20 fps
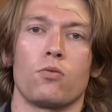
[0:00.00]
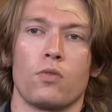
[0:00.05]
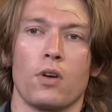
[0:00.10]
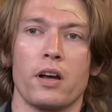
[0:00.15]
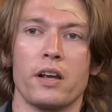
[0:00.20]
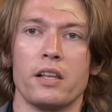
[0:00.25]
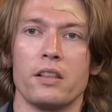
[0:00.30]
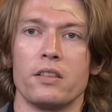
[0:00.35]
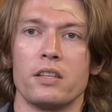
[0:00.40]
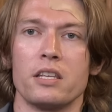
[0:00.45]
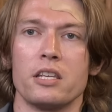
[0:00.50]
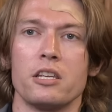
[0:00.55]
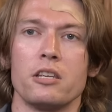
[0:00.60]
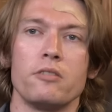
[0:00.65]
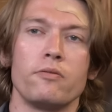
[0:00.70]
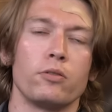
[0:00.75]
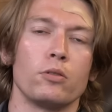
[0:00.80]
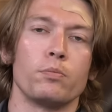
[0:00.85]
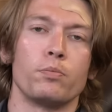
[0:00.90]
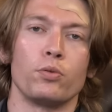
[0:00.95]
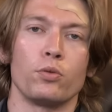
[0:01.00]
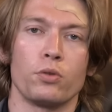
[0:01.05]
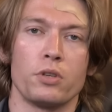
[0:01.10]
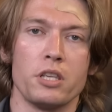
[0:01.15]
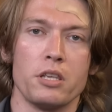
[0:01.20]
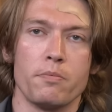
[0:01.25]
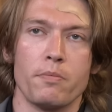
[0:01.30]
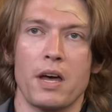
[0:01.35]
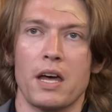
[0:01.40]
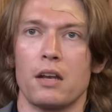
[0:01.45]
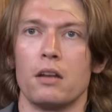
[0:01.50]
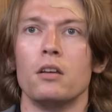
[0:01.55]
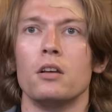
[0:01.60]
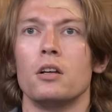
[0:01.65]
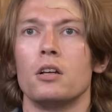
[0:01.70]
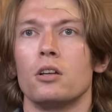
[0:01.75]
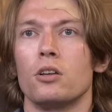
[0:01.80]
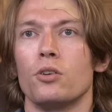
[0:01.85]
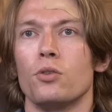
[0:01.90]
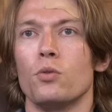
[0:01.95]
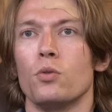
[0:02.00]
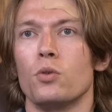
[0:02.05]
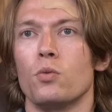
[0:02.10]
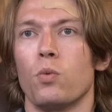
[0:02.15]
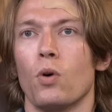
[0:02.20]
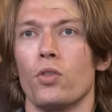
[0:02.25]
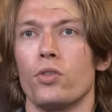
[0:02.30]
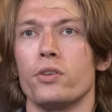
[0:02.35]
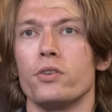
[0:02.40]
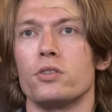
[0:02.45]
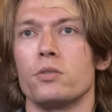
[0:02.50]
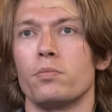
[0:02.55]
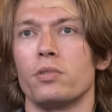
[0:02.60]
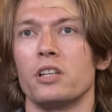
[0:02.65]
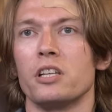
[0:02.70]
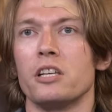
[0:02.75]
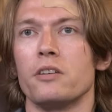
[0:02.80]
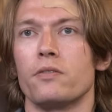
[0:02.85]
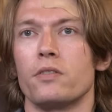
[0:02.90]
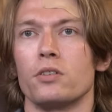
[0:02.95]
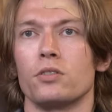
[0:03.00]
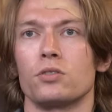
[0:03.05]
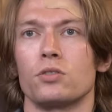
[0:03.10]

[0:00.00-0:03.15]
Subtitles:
right, the evil boogeymen, who would want you to believe that